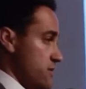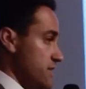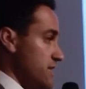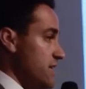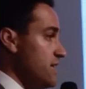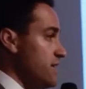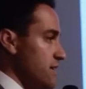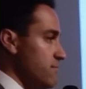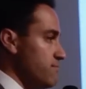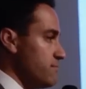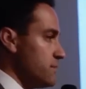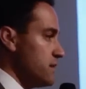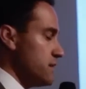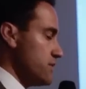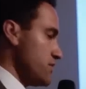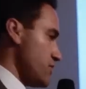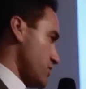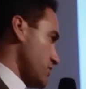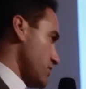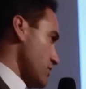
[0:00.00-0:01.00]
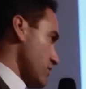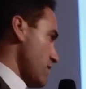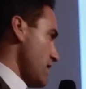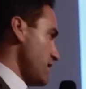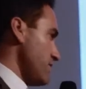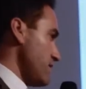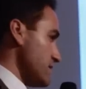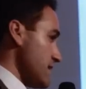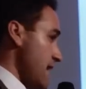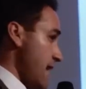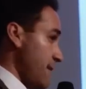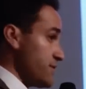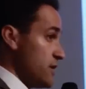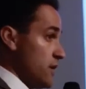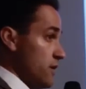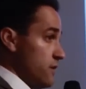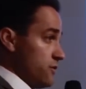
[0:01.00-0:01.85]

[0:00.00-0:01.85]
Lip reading: team just to grade these apps.